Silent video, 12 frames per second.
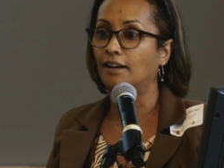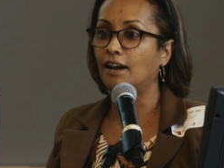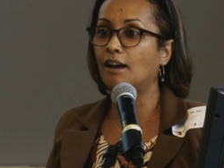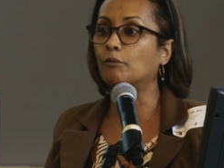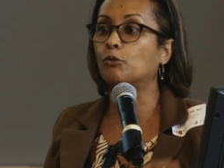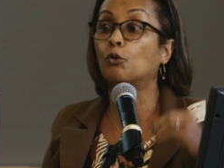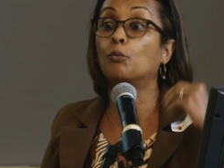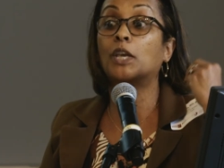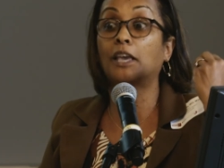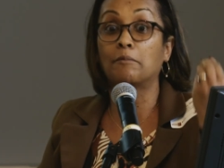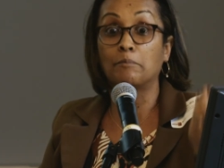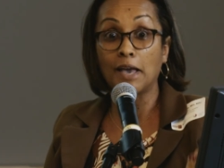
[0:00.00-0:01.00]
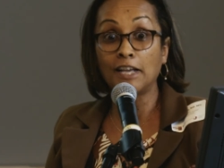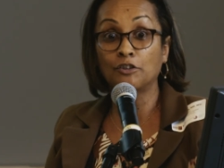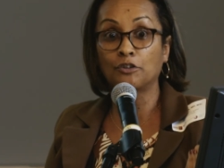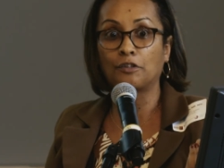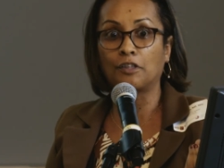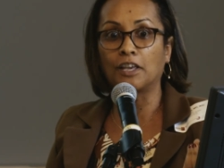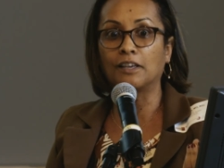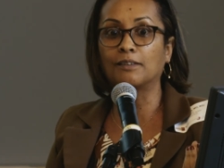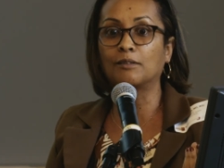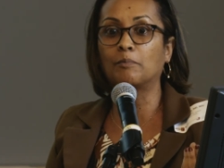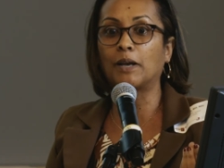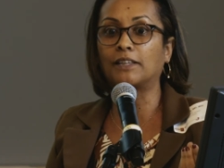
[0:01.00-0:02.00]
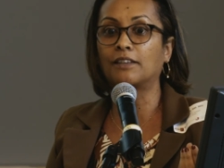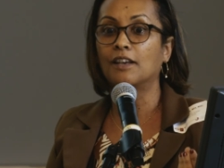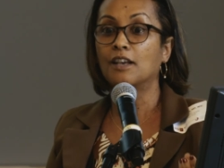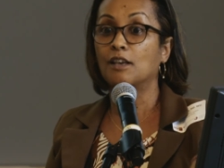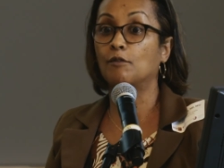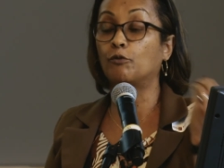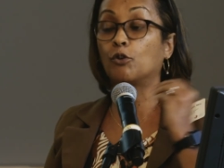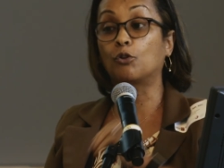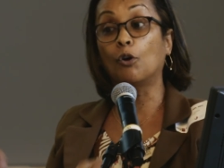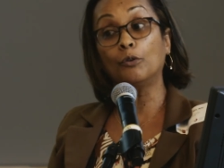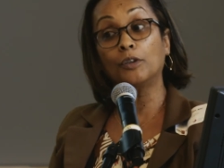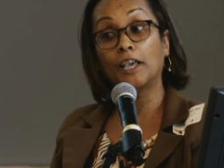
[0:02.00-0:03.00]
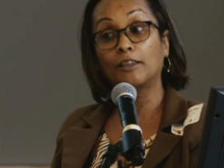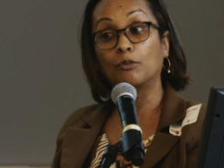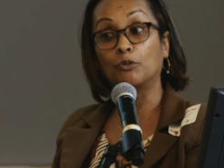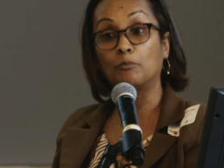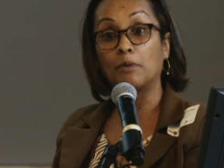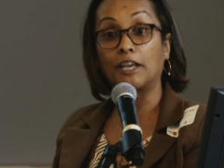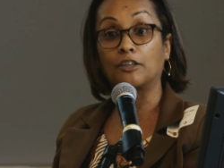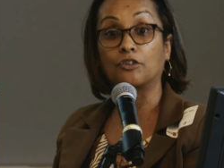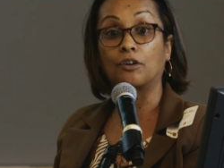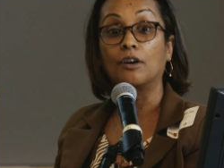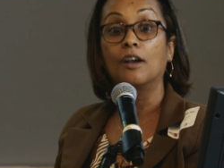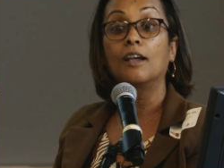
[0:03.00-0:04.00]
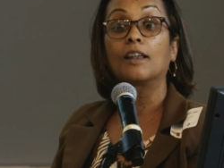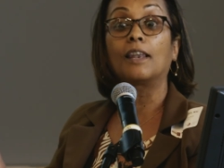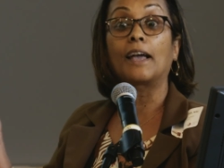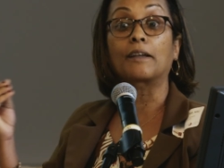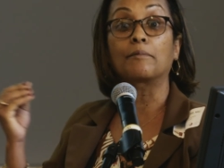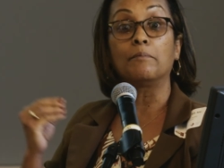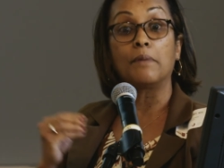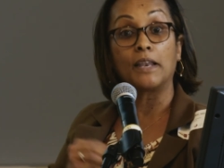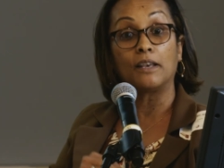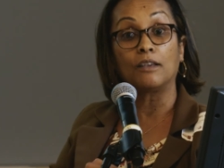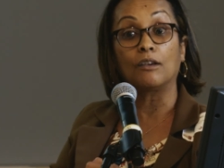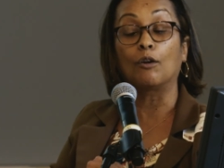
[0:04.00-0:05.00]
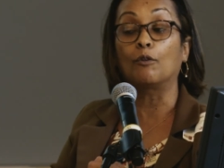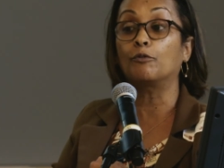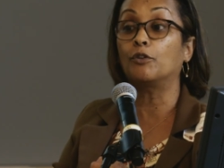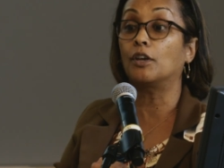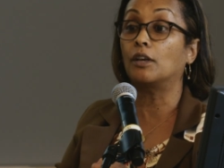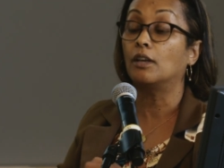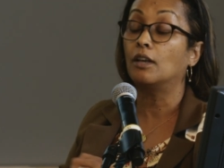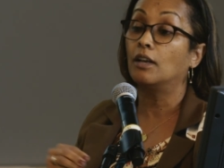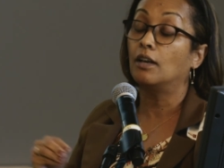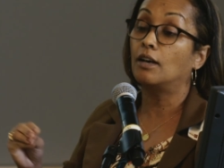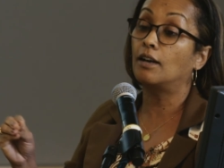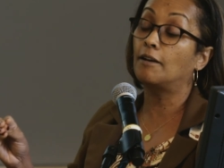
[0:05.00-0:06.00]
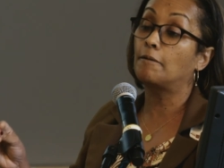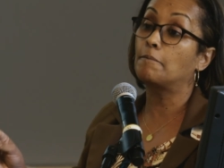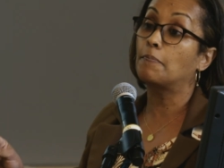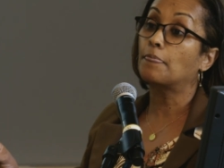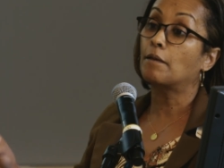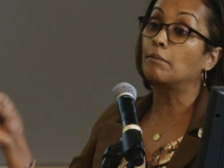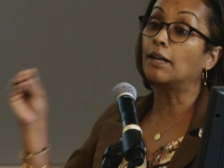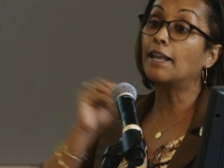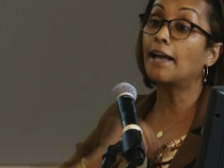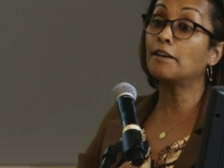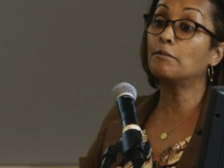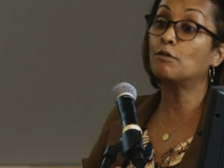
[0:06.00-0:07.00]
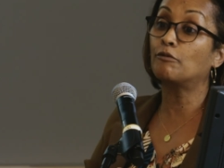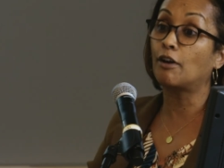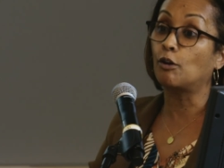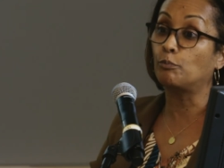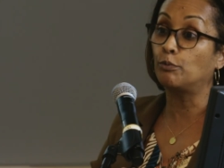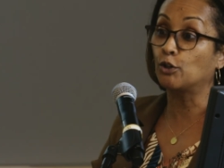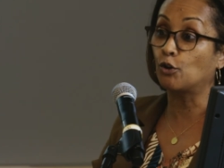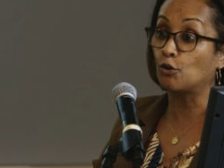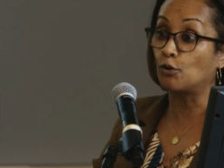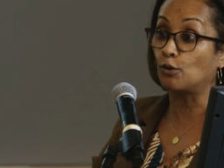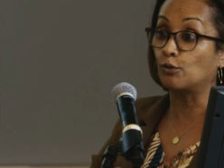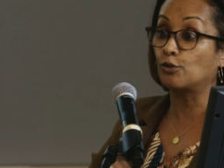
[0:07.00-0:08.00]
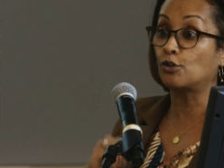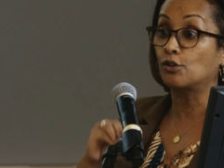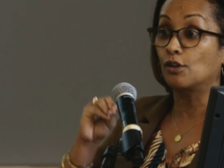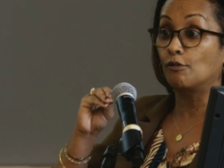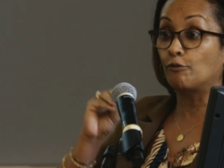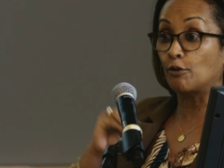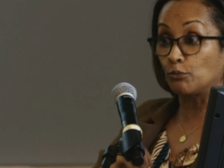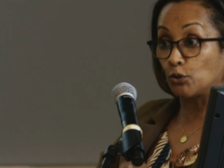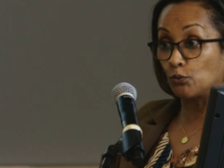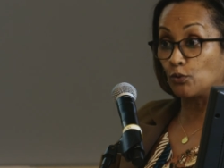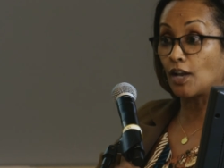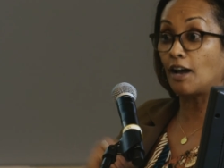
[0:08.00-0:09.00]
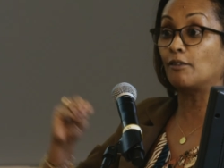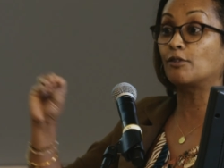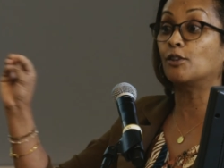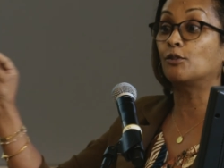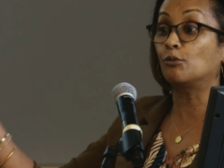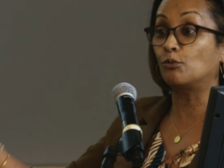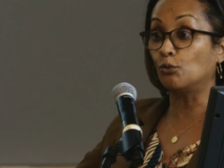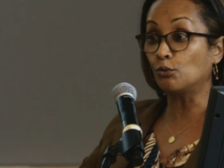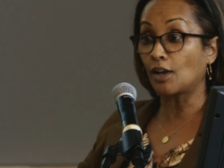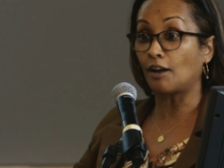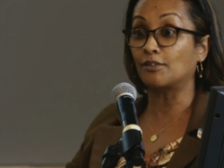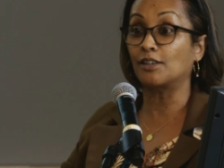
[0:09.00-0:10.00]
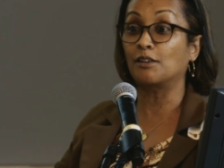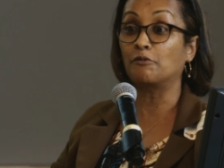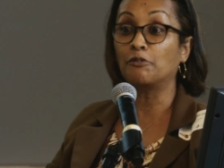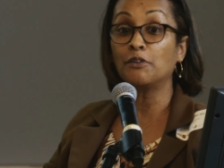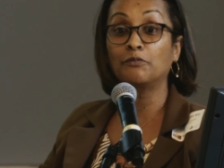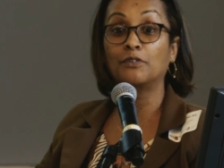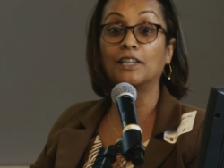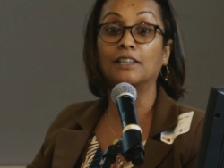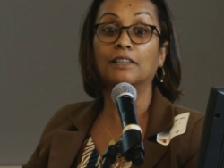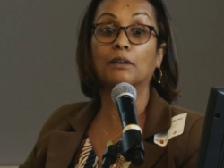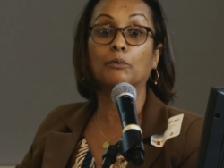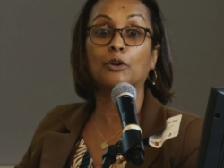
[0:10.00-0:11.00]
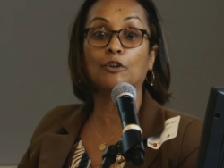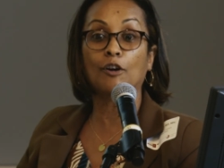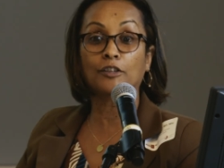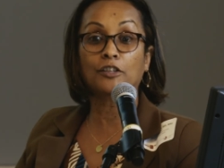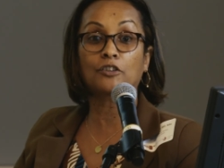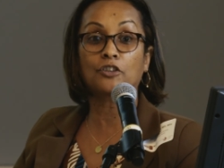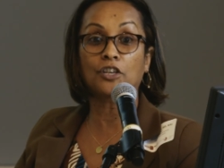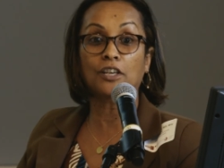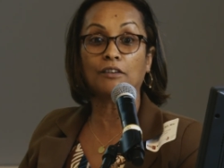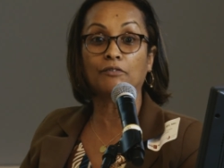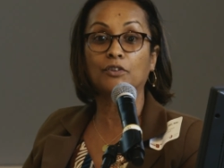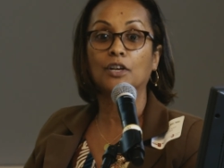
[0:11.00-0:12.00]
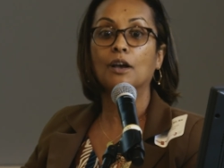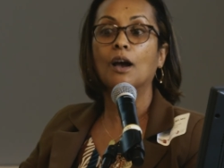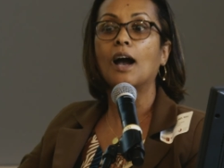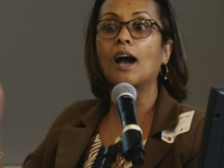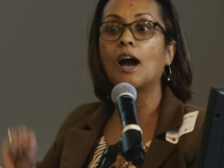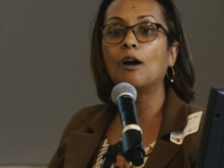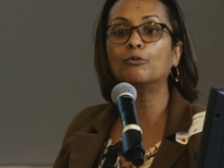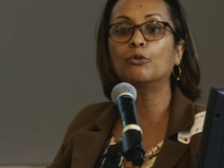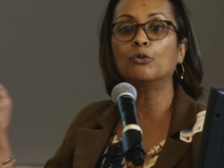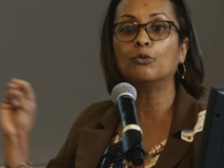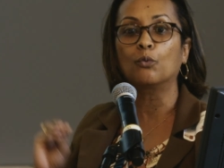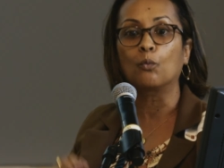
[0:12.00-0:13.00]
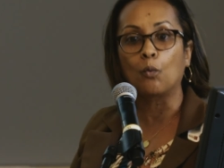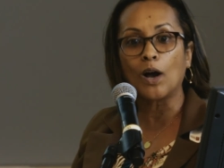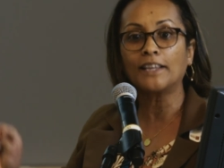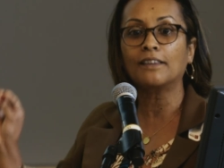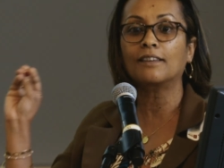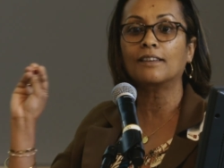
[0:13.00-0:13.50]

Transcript: How you, we can measure things, but if you don't get to the measure, like many of the um, Millennium Development Goals from two thousand to two thousand fifteen that were not achieved, how do you, what